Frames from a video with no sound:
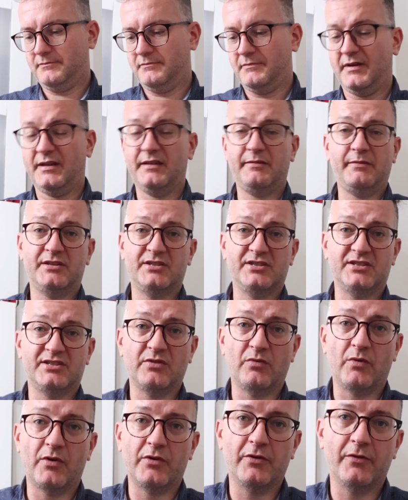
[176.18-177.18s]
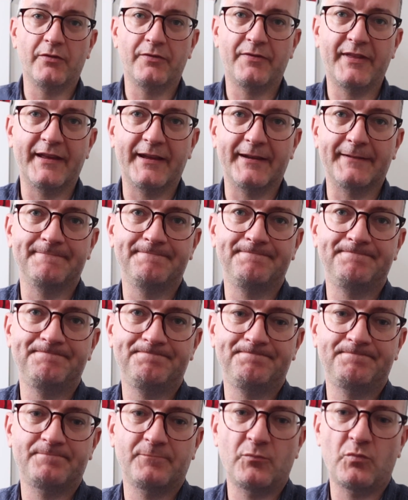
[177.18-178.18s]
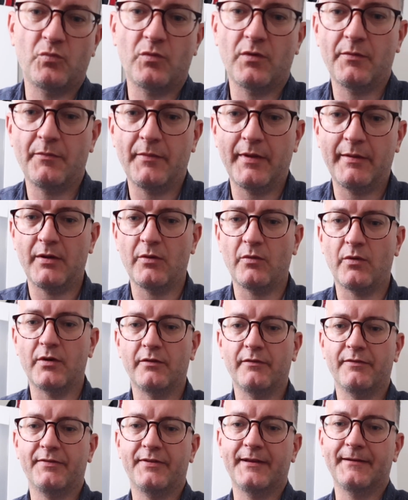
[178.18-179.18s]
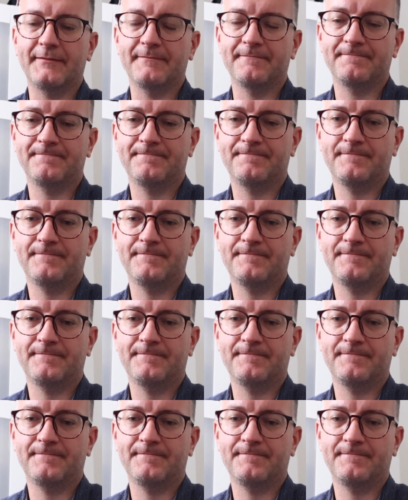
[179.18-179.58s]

Maybe just a one-off thing. Maybe a one-off thing.